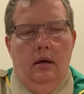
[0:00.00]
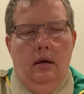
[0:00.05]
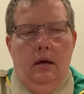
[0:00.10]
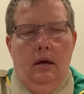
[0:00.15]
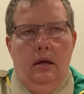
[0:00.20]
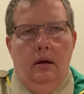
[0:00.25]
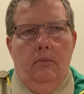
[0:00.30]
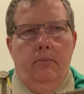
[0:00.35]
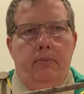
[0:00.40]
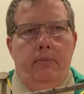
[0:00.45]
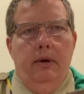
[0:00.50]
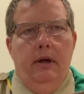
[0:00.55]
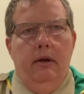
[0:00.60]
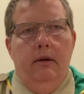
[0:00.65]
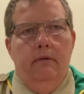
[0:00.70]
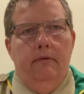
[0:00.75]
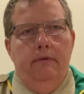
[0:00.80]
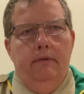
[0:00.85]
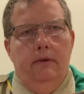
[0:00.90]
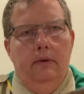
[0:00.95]
And
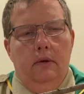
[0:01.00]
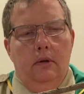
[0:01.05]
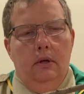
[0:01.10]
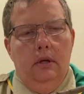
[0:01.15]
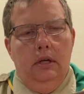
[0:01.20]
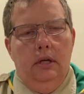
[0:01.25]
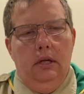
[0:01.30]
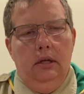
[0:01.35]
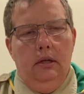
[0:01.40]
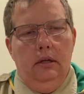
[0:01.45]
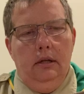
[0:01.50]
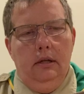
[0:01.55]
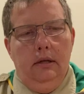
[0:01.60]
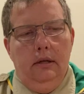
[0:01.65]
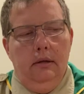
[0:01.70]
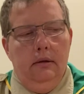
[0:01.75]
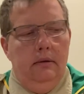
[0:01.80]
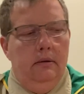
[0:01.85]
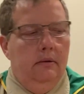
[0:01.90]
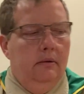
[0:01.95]
above
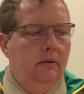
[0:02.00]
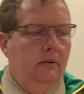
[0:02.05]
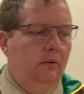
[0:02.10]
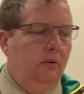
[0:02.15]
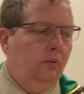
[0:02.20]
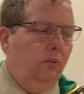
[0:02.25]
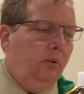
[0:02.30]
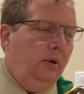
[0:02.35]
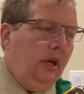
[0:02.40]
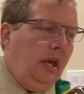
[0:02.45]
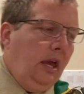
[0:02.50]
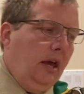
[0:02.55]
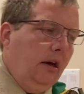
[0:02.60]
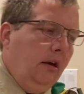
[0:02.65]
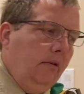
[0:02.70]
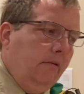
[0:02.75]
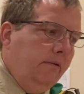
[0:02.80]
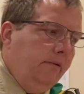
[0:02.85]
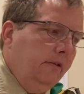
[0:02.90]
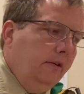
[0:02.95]
kindling, we
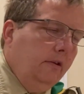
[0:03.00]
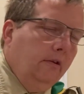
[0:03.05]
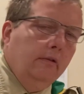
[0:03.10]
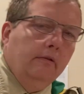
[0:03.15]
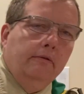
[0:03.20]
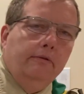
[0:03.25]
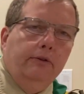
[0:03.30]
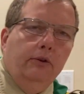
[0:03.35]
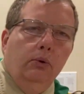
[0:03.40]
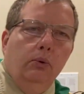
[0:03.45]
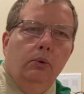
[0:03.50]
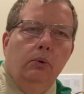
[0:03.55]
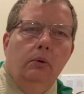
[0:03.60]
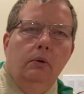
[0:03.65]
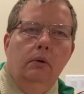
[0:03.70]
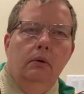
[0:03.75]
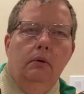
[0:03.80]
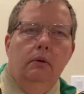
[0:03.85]
have fuel.